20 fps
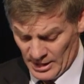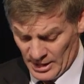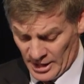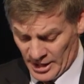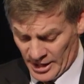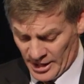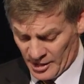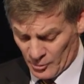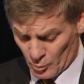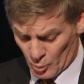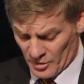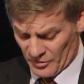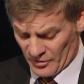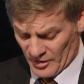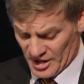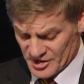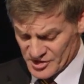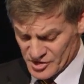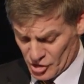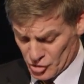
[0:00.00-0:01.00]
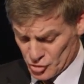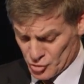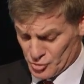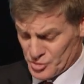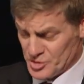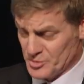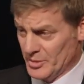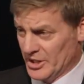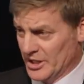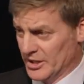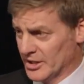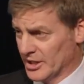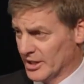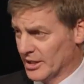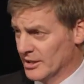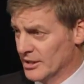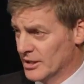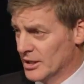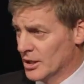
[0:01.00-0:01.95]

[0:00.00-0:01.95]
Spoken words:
And with our social spending,